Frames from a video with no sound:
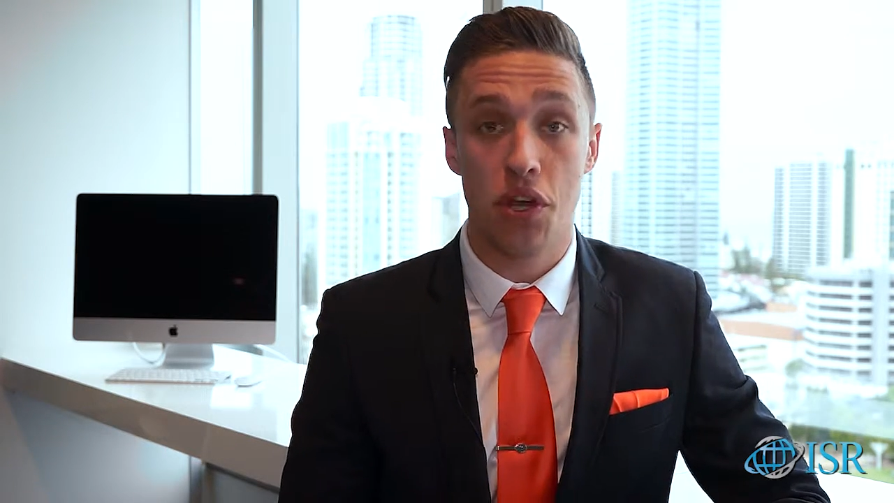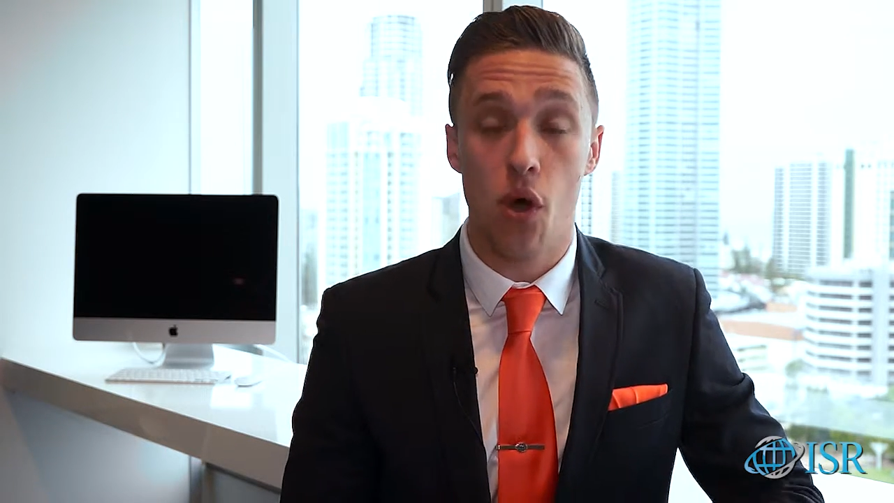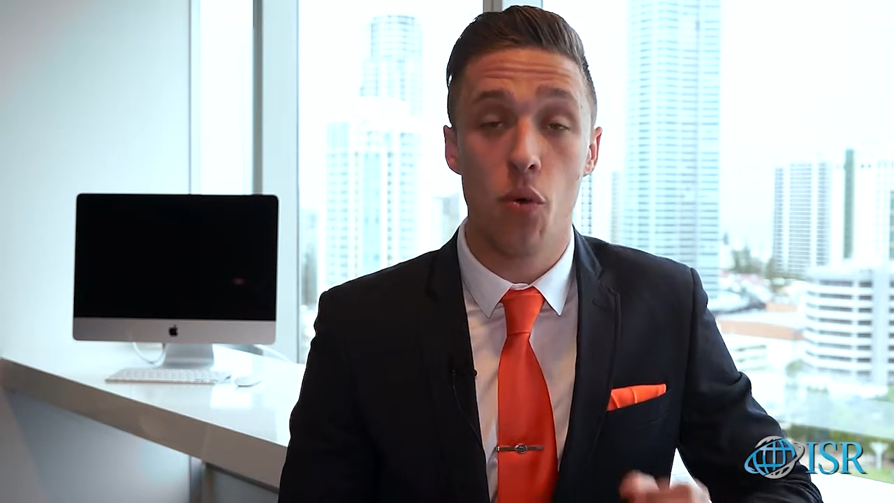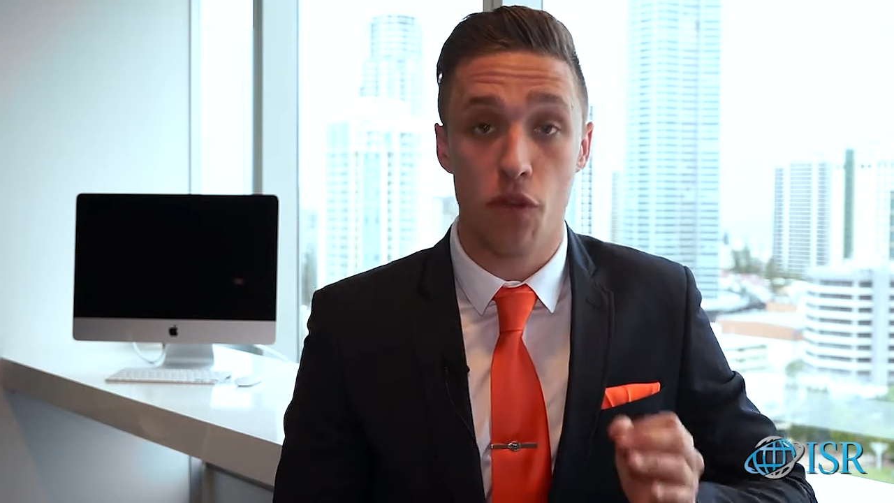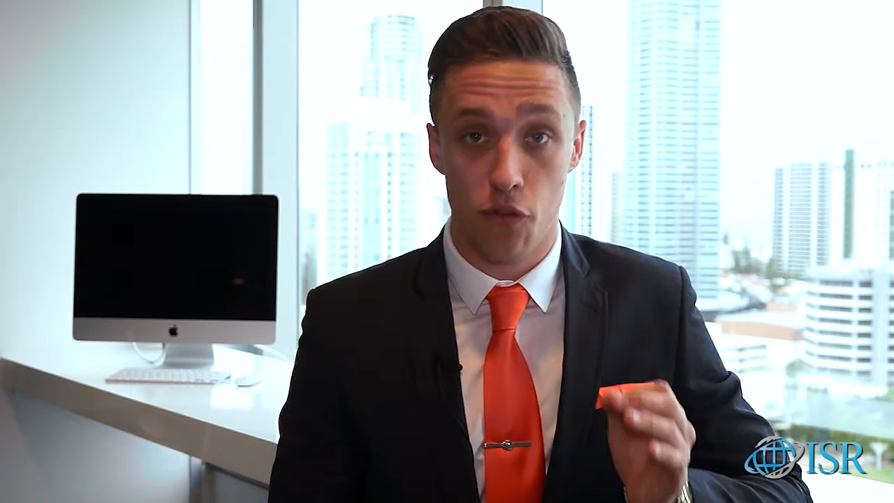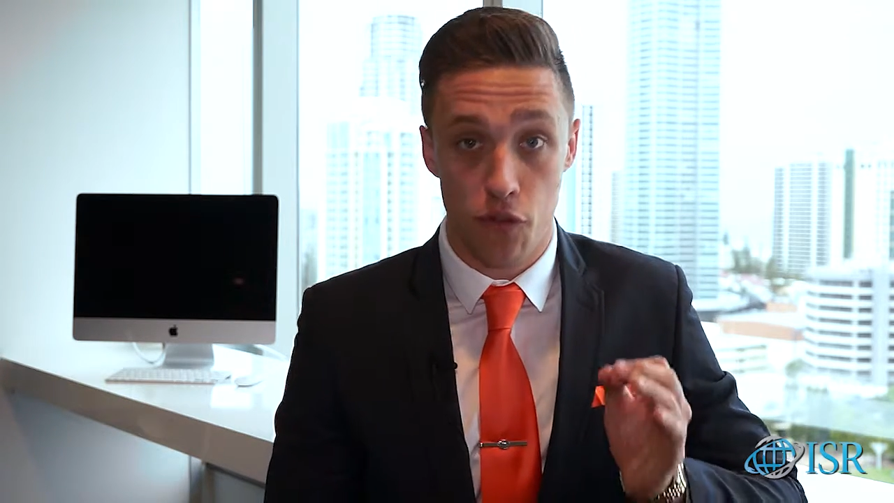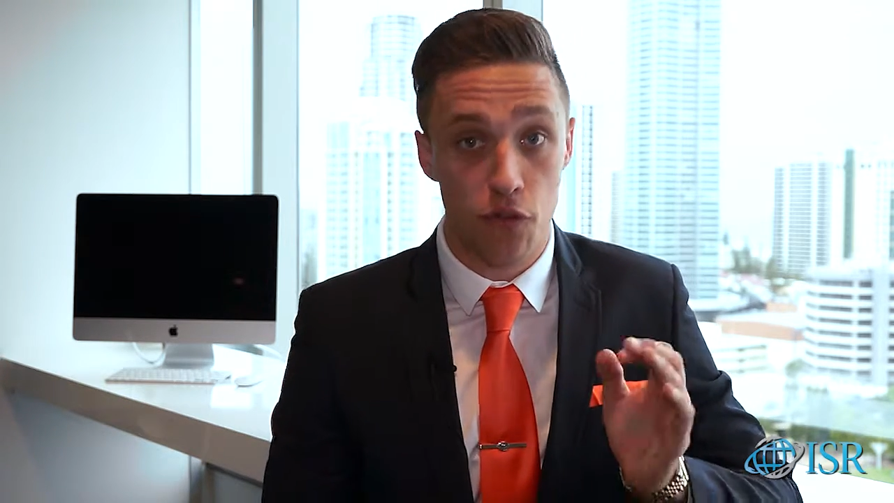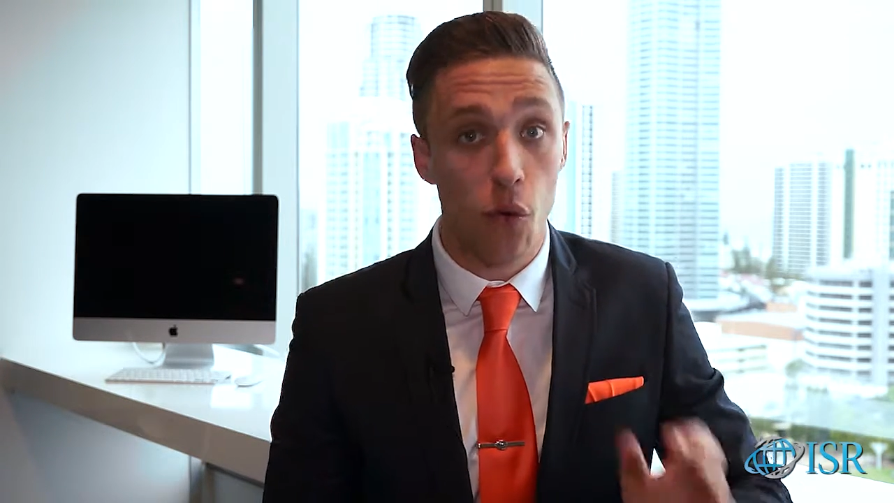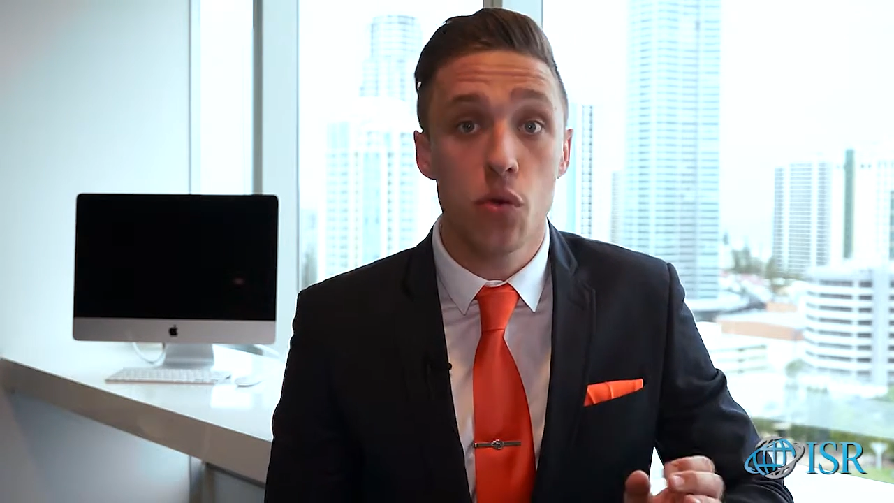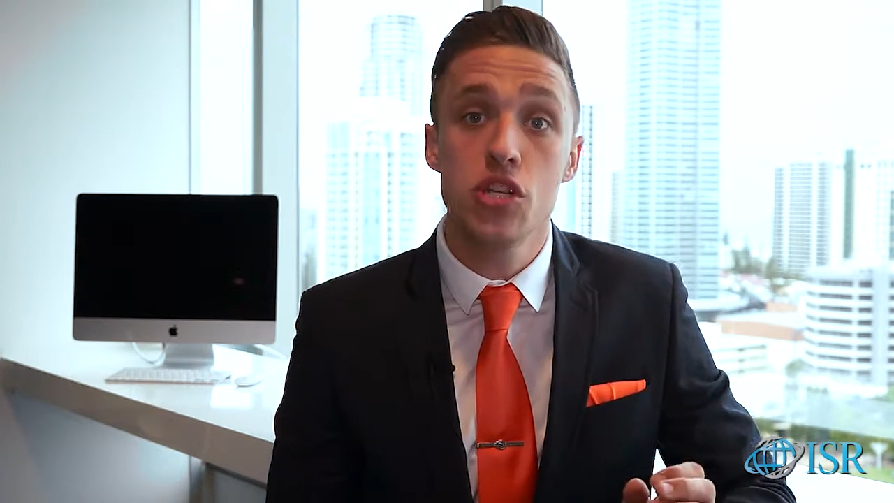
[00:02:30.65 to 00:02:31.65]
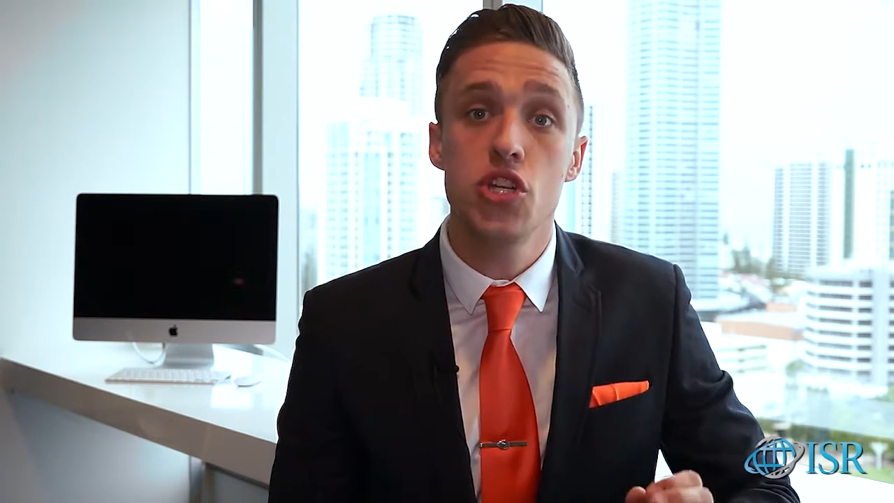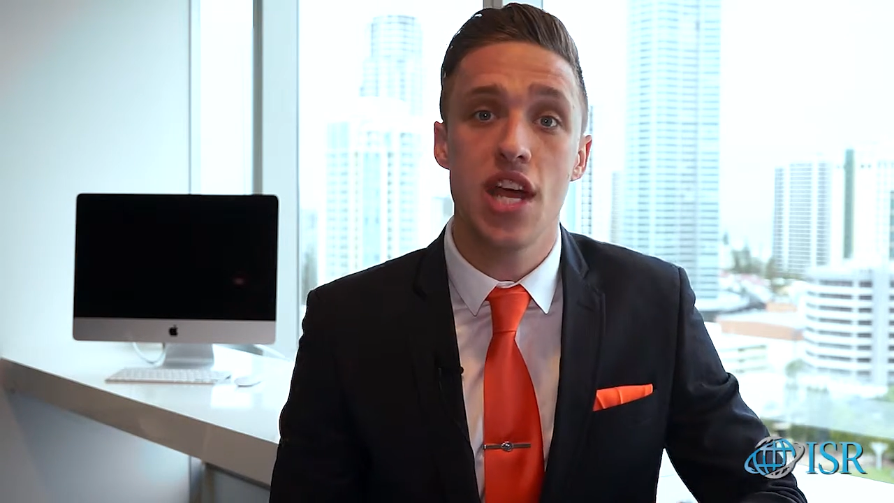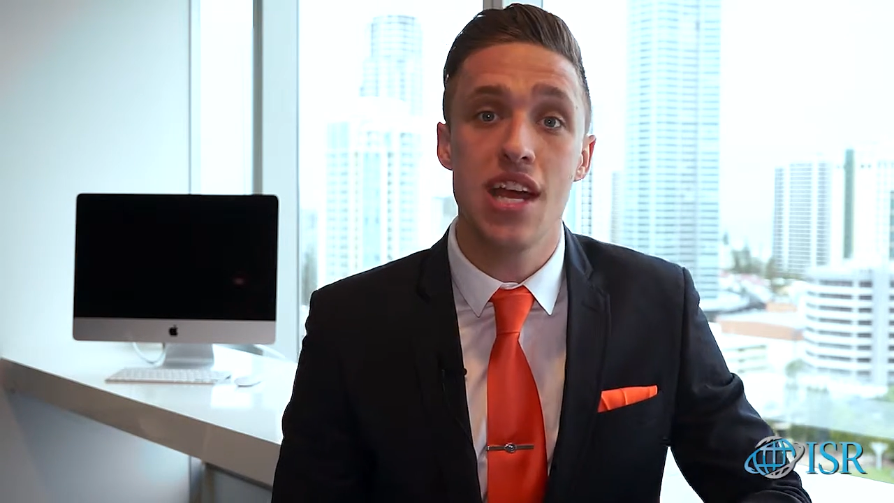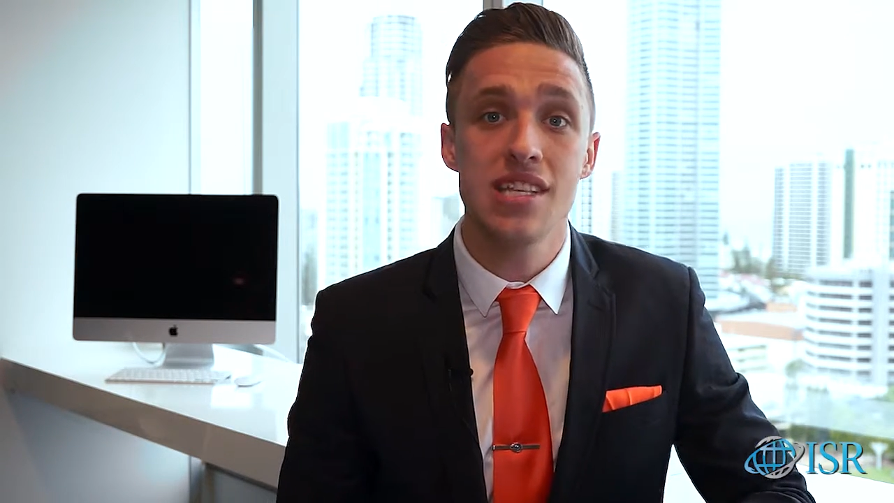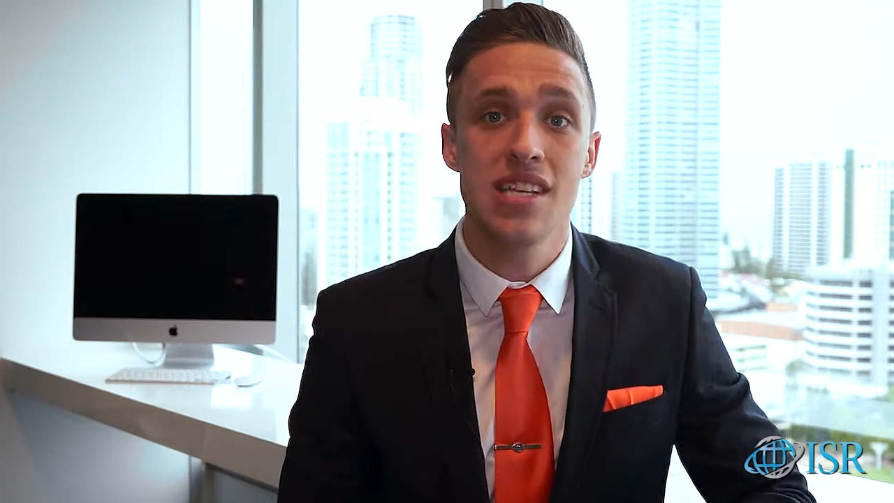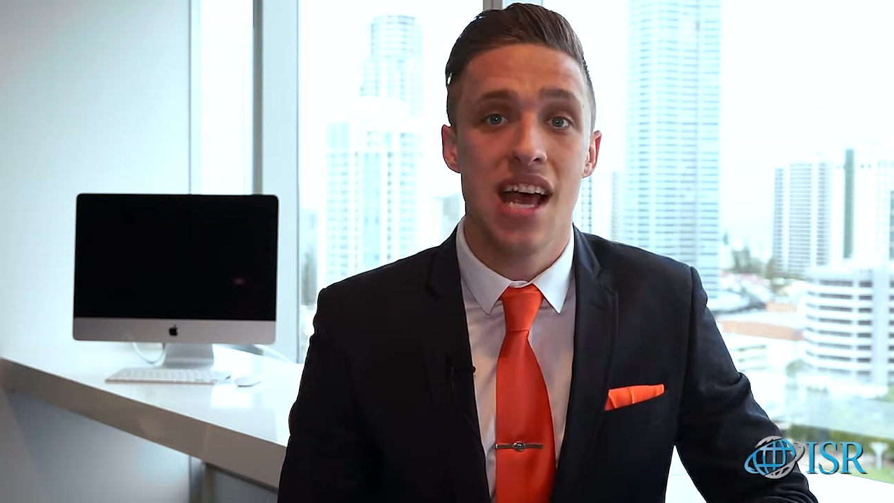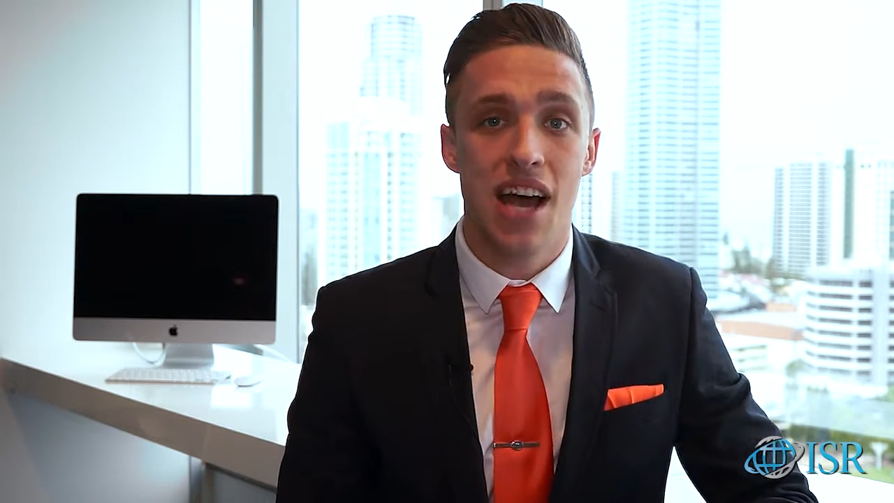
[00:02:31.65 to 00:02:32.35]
holding 40 shares